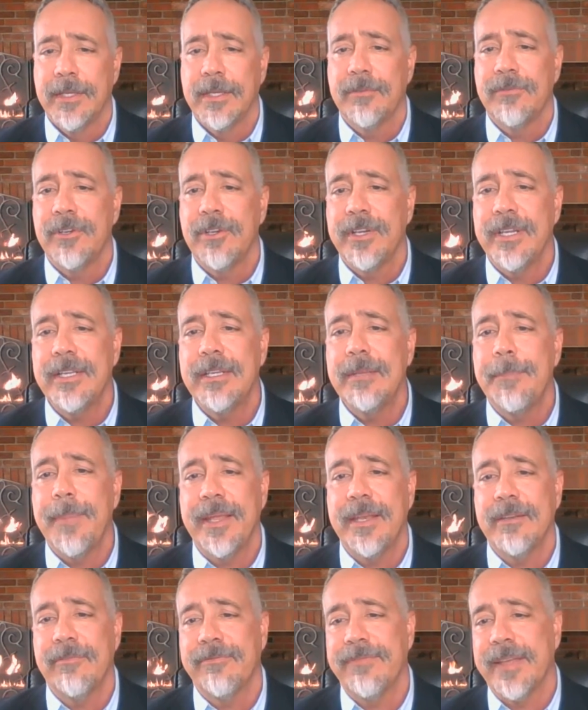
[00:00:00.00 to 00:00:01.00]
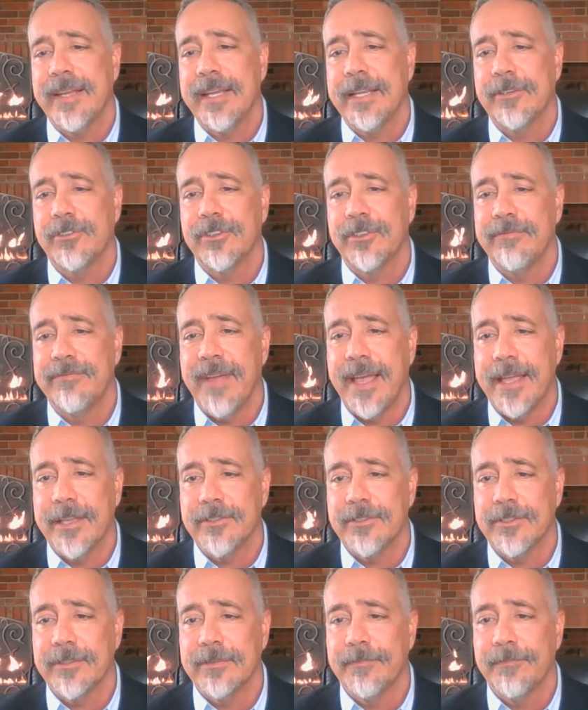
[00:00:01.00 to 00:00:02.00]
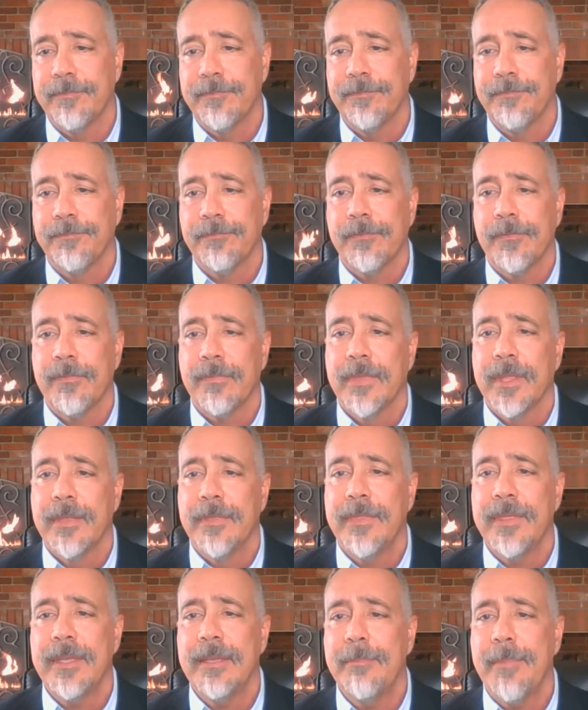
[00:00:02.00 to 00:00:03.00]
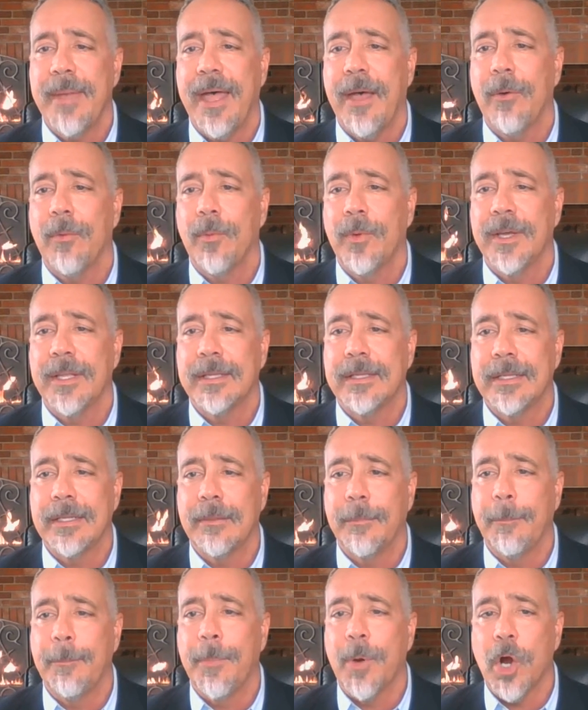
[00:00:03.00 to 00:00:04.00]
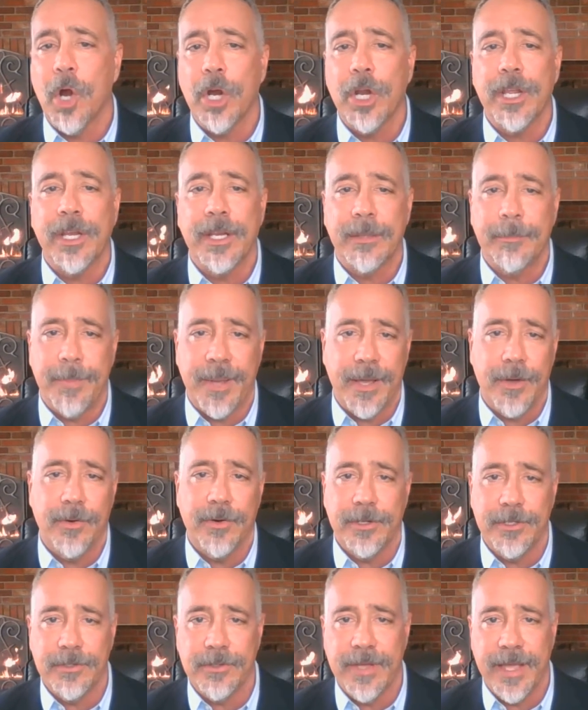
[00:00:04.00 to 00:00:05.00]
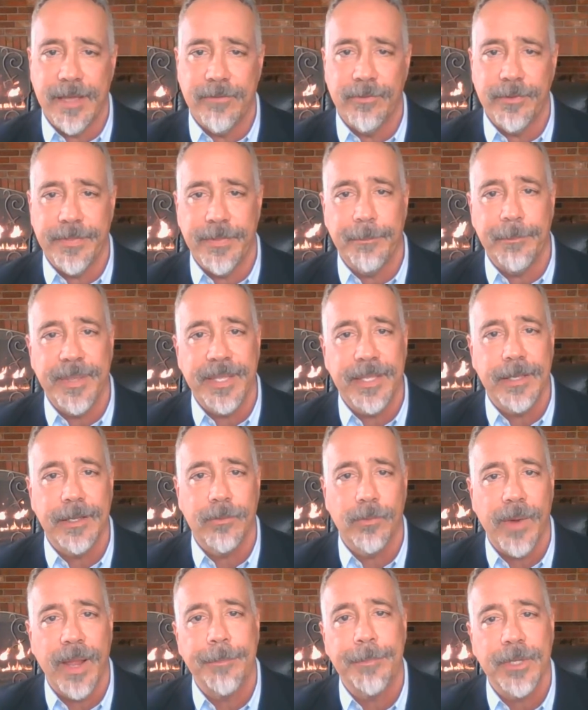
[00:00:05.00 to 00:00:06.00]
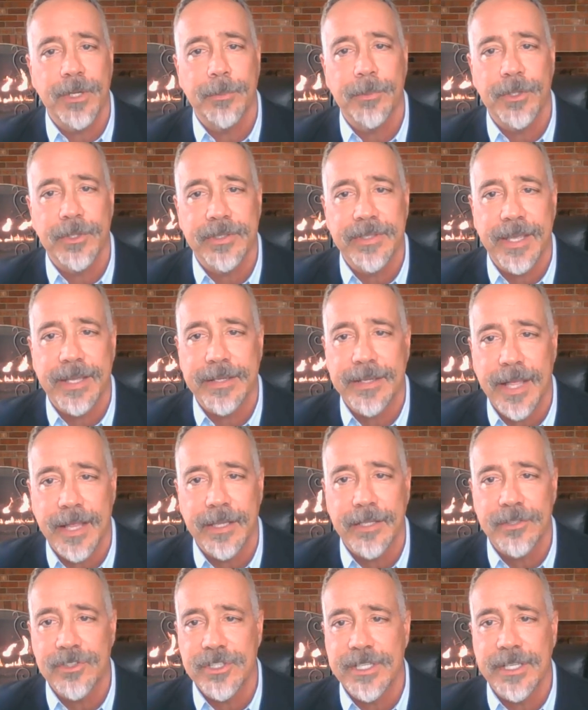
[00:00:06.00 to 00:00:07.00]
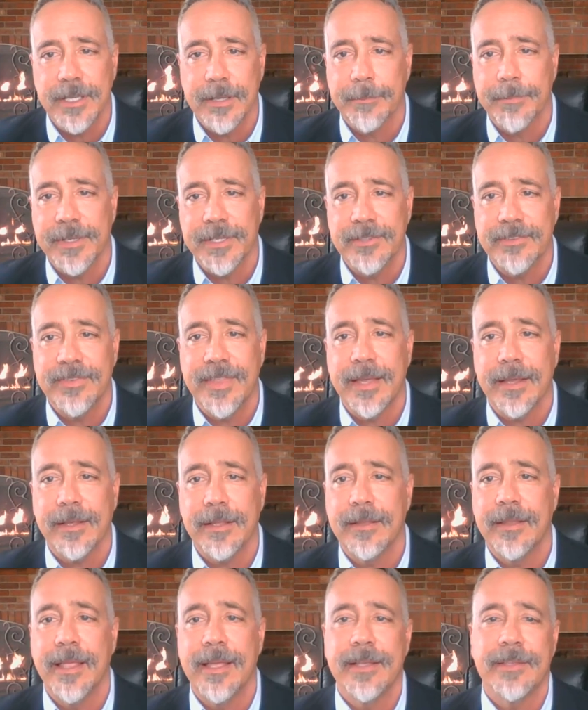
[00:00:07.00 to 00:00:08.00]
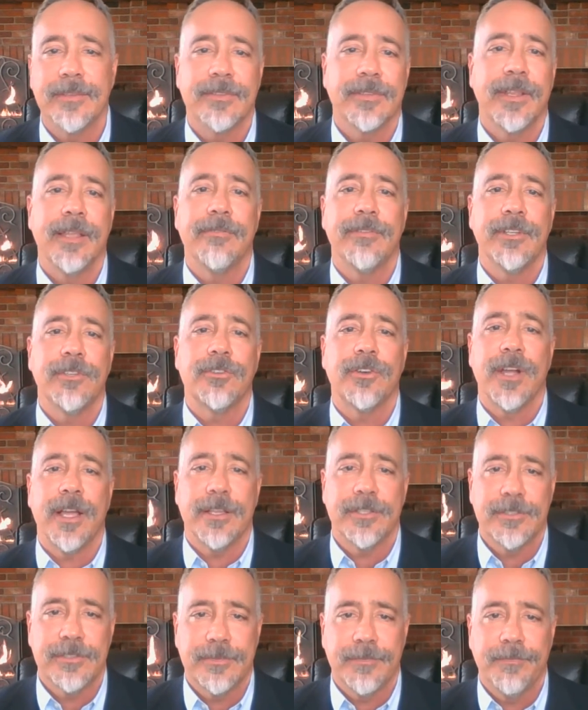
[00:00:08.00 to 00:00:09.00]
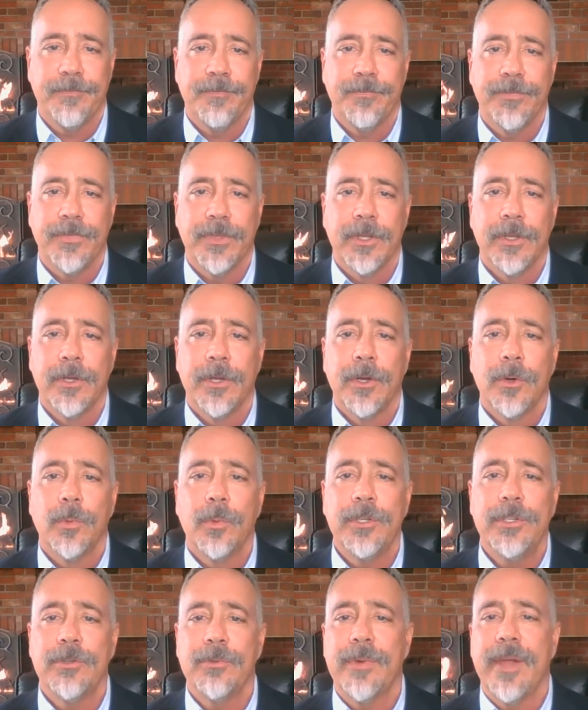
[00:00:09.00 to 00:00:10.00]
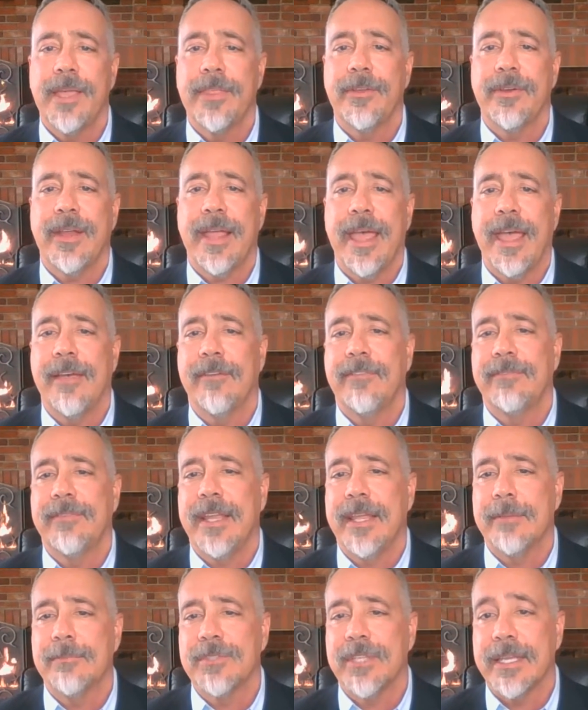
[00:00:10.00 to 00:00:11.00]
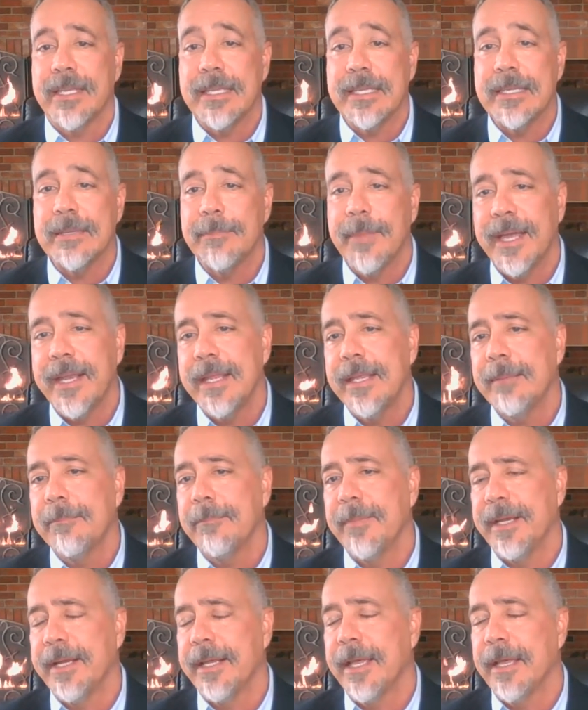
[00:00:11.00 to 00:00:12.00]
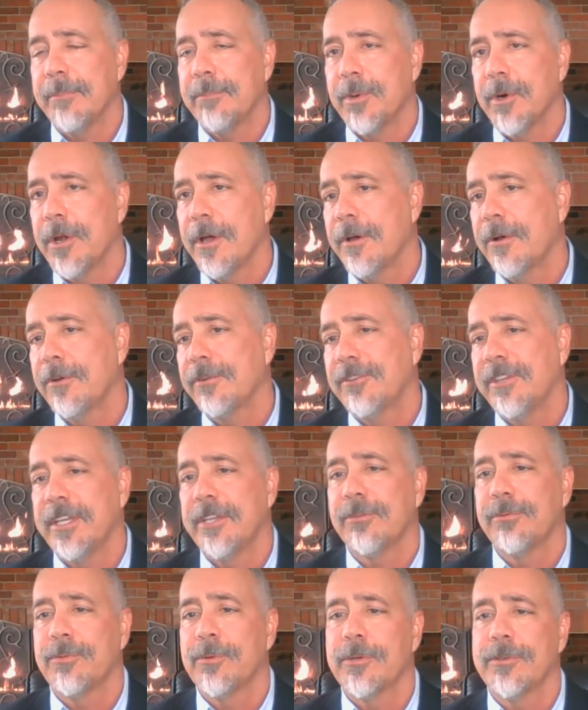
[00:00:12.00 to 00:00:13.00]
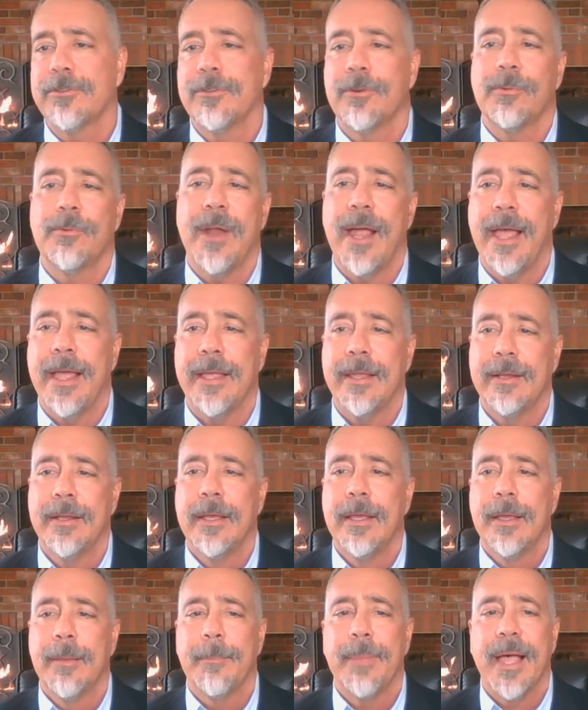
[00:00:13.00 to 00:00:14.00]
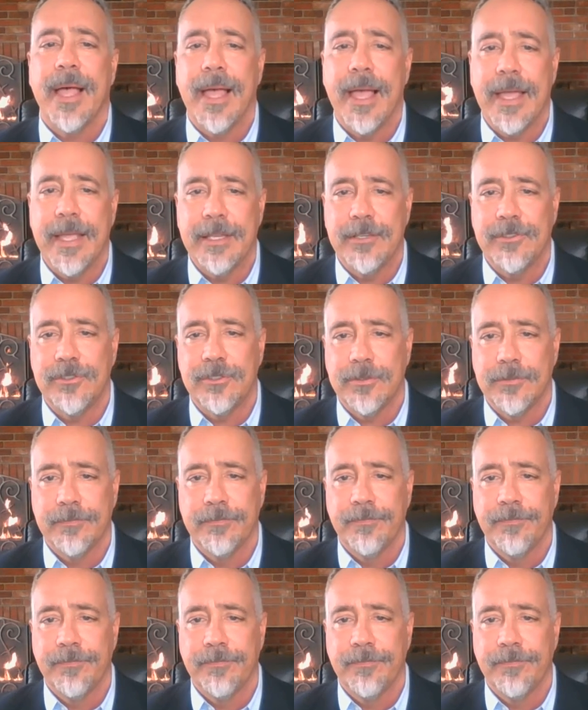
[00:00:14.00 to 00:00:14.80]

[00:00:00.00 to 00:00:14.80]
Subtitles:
If you're an independent financial advisor, think about what little bargaining power you have with the big, reputable technology companies that clients love and trust. Wouldn't you rather have names like eMoney, MoneyGuy Pro, Salesforce, Orion behind you?